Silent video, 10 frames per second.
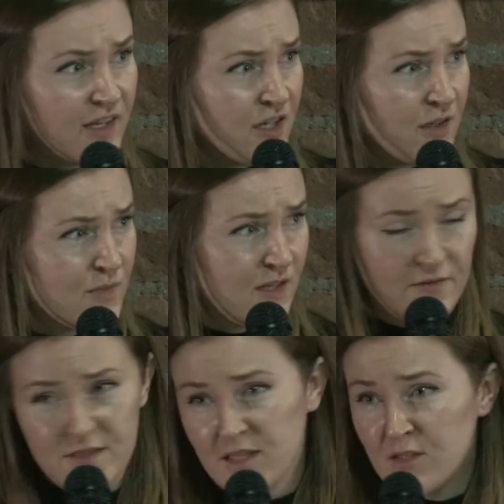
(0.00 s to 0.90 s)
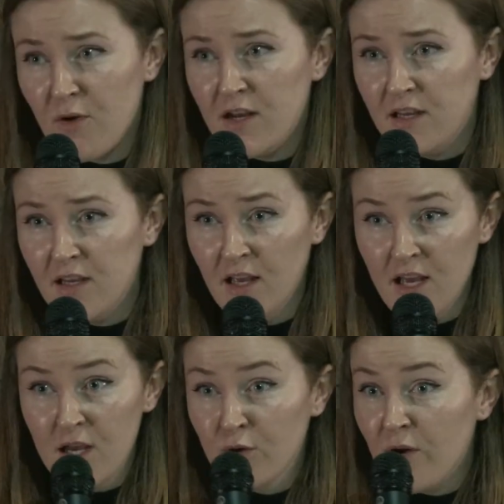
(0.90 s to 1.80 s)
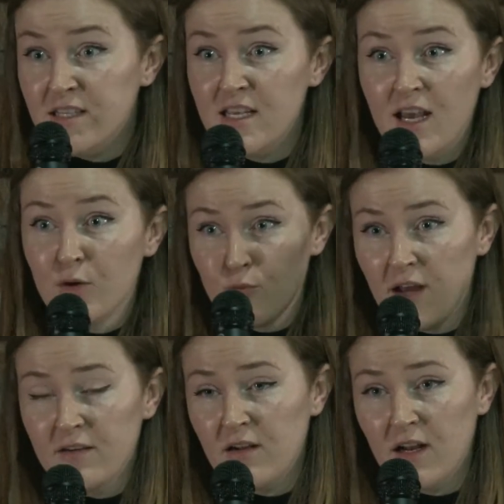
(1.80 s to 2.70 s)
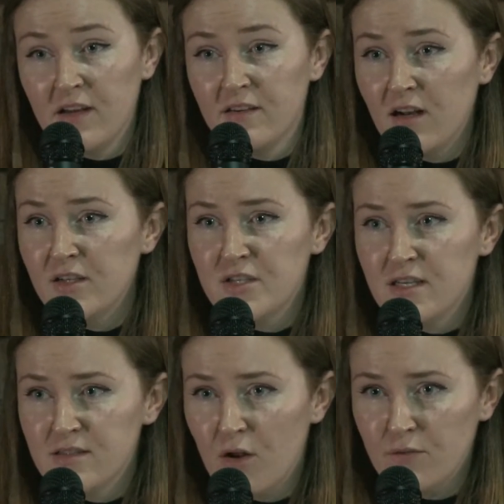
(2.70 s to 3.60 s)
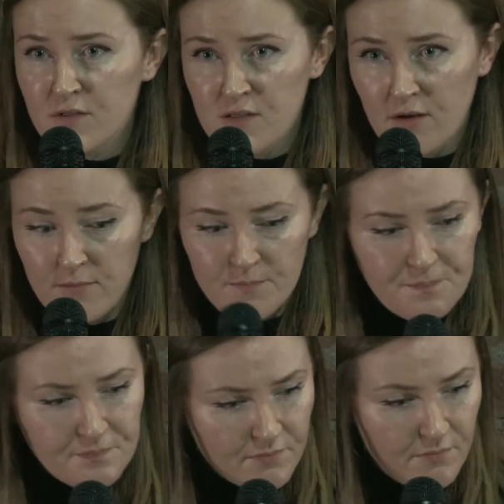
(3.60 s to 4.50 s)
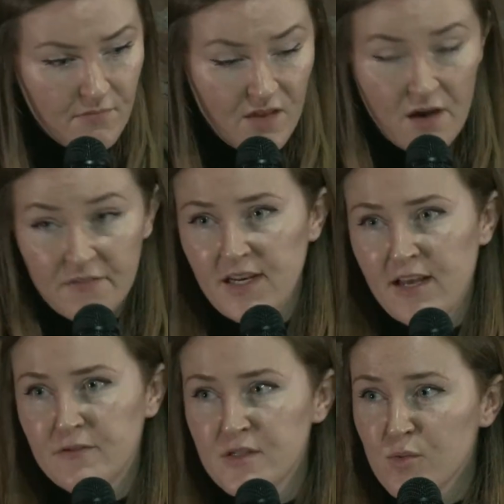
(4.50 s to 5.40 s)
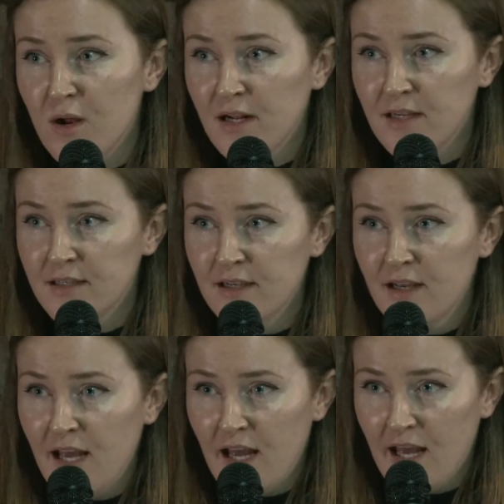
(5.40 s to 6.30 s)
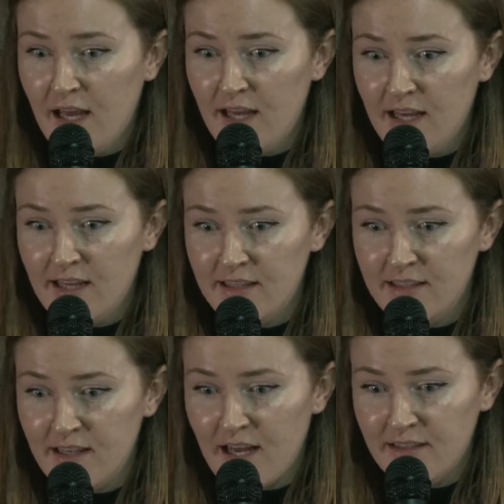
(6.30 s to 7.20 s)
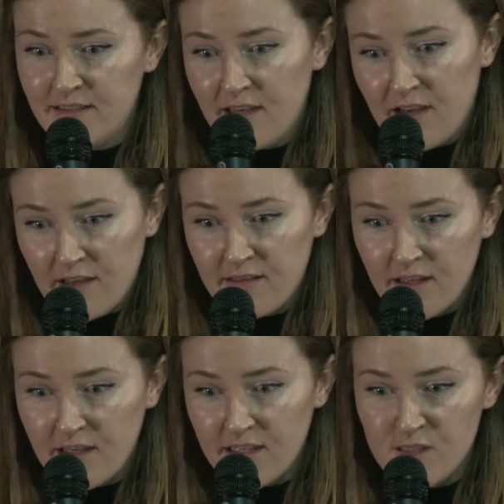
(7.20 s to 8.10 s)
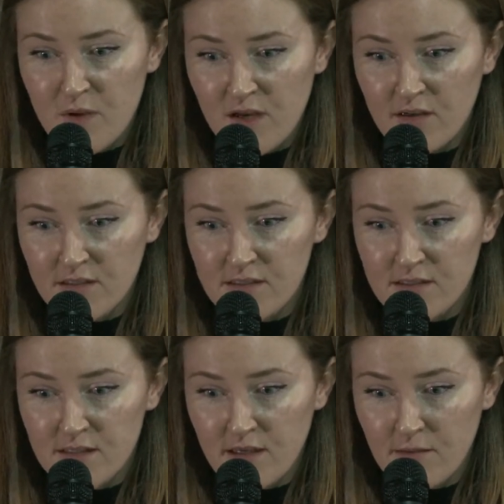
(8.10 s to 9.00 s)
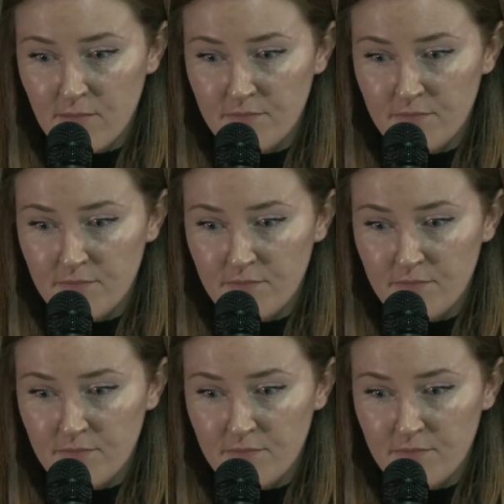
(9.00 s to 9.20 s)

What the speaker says: attaching themselves to these crazy kind of radical ideologies all of a sudden on the left as well. I think it is because